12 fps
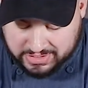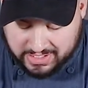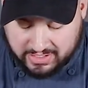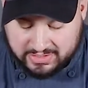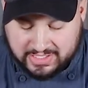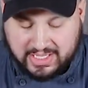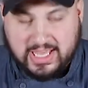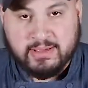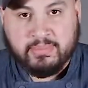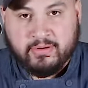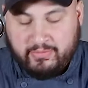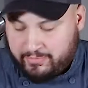here to keep
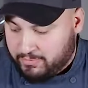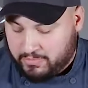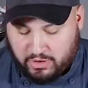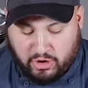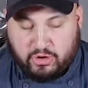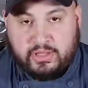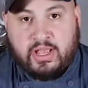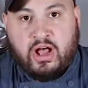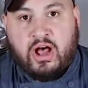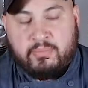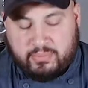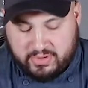it from curling
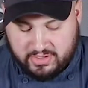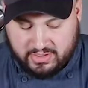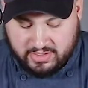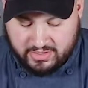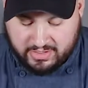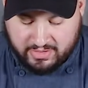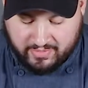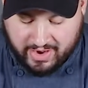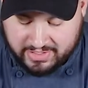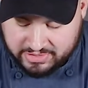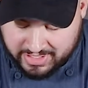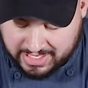up. Right?
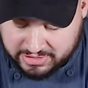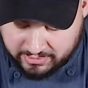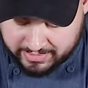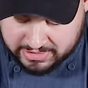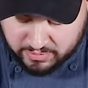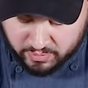So that's the reason